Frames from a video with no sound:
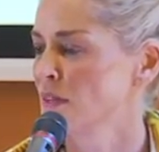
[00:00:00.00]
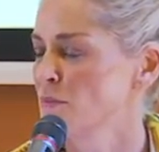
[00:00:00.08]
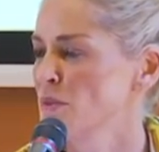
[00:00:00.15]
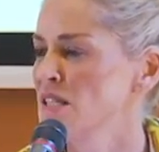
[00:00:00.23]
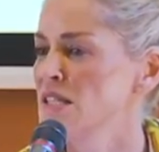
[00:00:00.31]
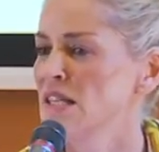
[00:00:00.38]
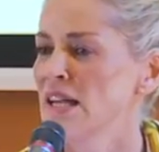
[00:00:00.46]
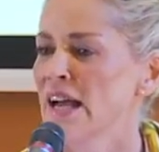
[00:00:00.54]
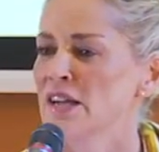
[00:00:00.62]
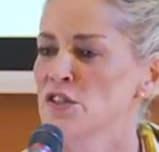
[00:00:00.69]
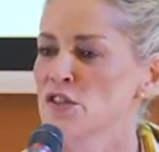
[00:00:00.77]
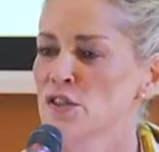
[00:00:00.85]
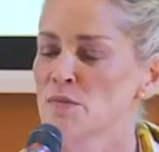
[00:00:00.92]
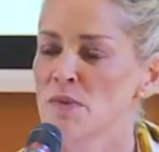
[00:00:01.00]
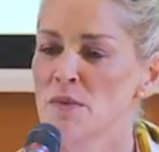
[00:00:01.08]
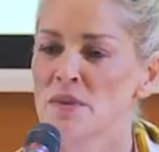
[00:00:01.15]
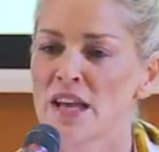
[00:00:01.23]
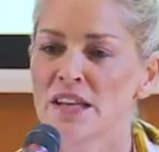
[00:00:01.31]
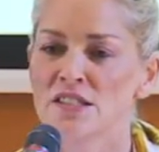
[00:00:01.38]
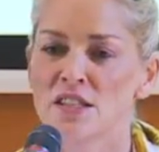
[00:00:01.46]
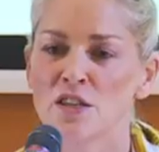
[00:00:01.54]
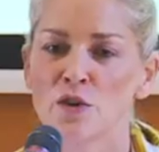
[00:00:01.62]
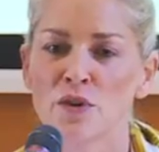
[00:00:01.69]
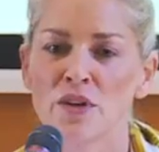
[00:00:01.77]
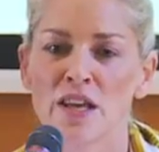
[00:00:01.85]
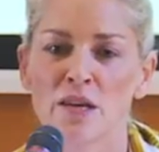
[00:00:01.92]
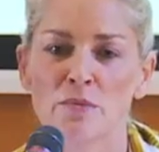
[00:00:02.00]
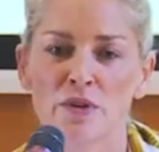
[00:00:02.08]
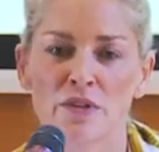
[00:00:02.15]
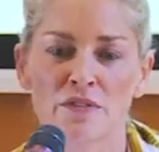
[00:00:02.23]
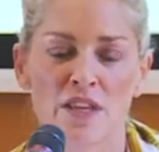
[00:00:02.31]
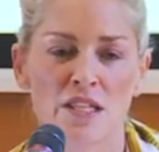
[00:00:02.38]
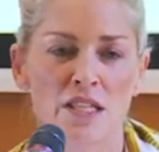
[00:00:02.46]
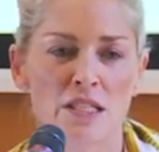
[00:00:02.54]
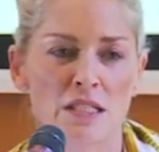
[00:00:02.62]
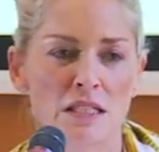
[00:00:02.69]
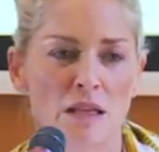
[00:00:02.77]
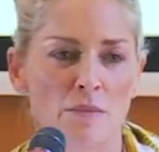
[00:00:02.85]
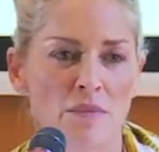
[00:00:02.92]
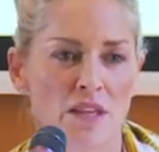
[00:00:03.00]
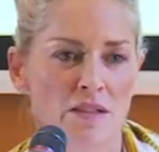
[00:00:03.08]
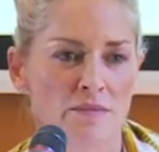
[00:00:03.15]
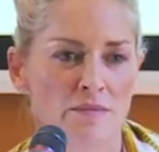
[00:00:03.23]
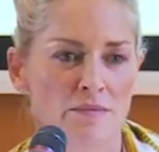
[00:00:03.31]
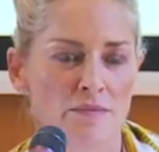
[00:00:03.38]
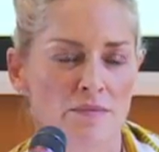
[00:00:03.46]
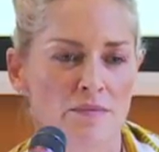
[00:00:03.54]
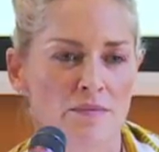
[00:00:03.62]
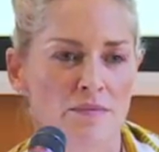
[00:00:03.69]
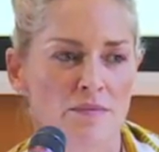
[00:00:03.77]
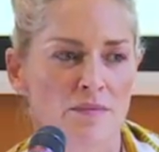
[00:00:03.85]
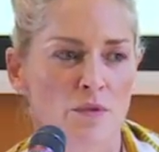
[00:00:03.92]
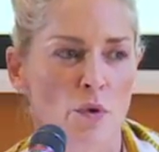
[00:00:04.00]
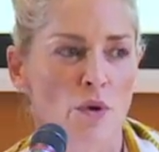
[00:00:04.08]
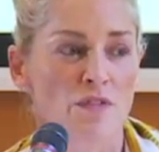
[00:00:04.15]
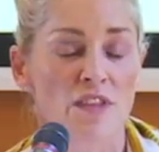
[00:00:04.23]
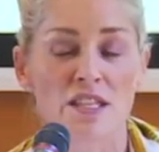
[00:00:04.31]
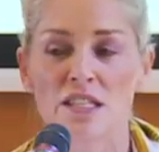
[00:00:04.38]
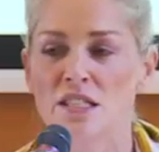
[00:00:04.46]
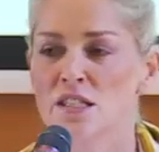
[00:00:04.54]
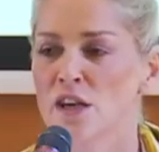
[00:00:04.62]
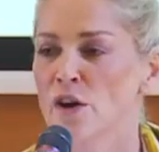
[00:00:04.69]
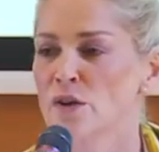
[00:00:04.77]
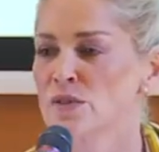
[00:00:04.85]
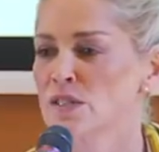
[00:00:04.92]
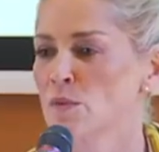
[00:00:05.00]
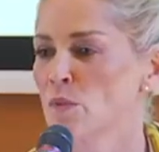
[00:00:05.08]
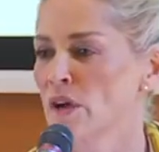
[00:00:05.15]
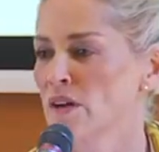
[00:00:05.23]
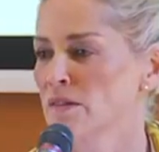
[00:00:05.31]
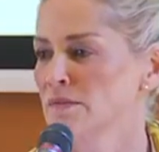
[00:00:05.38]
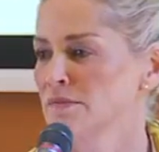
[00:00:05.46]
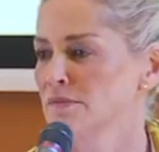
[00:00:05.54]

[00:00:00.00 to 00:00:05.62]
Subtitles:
Peace in action may be asking your neighbor if they need something or if they need to go somewhere.